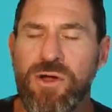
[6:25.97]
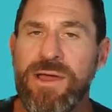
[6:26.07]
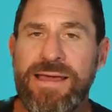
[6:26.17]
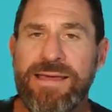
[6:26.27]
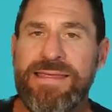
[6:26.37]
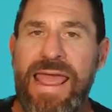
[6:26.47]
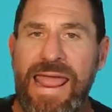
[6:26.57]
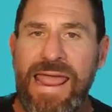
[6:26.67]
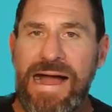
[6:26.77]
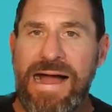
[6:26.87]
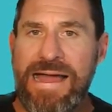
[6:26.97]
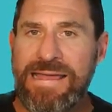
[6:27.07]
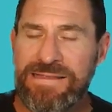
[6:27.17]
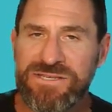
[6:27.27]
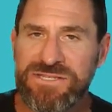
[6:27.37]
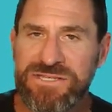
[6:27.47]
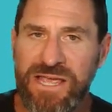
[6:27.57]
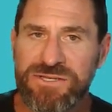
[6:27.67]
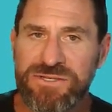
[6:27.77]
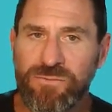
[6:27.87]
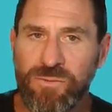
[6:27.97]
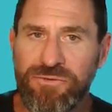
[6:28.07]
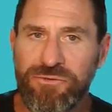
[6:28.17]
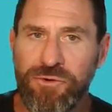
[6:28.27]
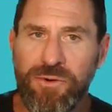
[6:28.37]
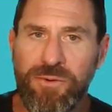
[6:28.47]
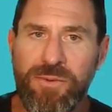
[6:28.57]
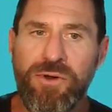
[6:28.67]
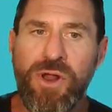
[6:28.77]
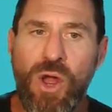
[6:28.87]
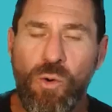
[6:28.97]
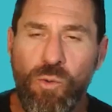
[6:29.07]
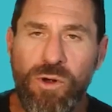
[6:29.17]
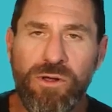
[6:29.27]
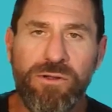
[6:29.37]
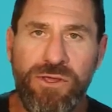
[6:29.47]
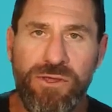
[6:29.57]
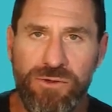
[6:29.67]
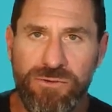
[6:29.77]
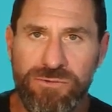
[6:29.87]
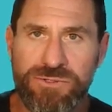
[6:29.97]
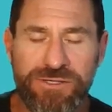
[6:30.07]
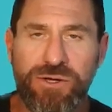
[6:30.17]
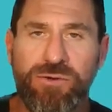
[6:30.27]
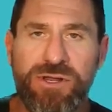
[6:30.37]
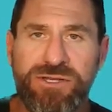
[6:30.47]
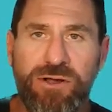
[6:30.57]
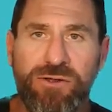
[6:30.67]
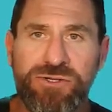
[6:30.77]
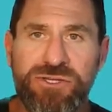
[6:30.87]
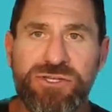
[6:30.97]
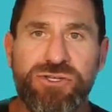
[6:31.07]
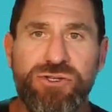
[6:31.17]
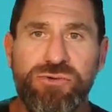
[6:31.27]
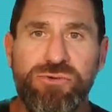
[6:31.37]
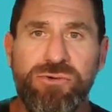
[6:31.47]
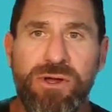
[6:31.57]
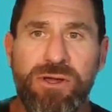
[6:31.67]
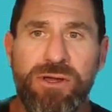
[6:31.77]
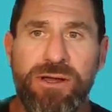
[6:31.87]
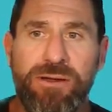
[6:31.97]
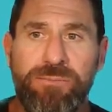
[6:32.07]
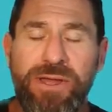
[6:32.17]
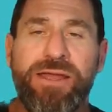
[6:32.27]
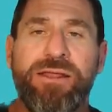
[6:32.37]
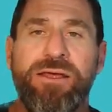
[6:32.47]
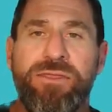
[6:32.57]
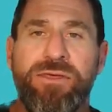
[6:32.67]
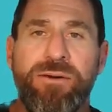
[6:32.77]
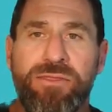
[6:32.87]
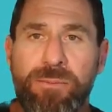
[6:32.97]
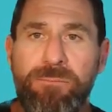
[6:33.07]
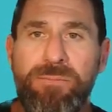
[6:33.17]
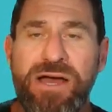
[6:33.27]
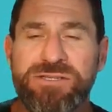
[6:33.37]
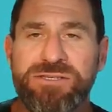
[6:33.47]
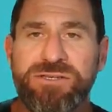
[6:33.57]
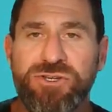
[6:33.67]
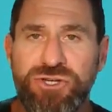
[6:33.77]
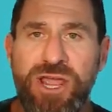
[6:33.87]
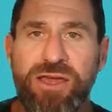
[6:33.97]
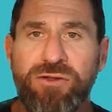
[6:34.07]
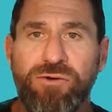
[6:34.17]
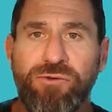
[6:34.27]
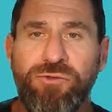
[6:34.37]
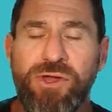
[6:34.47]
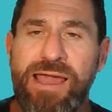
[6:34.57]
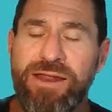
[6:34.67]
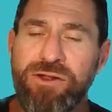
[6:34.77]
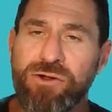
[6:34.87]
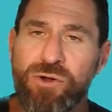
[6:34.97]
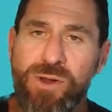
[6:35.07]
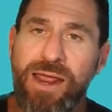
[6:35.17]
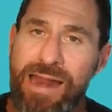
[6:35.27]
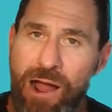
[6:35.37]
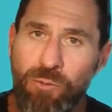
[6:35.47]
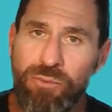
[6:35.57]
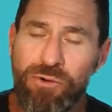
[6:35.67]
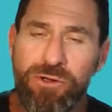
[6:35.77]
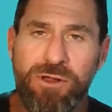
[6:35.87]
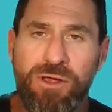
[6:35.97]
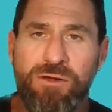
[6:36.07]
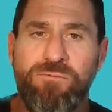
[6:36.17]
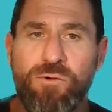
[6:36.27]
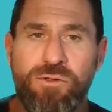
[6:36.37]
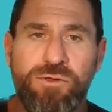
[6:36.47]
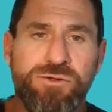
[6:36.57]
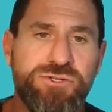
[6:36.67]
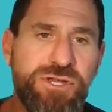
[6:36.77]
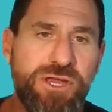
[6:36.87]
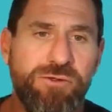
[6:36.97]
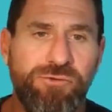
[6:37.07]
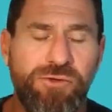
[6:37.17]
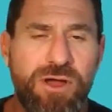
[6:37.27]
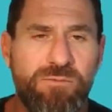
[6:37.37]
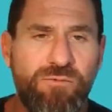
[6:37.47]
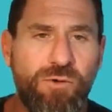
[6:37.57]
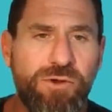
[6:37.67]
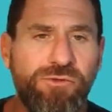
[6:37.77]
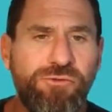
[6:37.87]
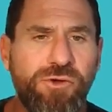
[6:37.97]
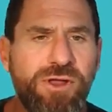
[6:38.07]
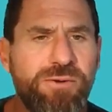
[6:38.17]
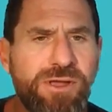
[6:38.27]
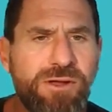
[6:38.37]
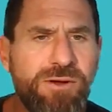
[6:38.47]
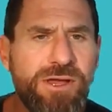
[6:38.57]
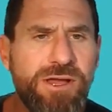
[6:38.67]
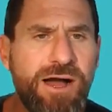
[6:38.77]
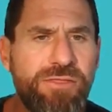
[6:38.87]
to go. The AI in this case with turbo mode will use its own intelligence to pick the best channels, and it'll create output for those channels for you. So here we go.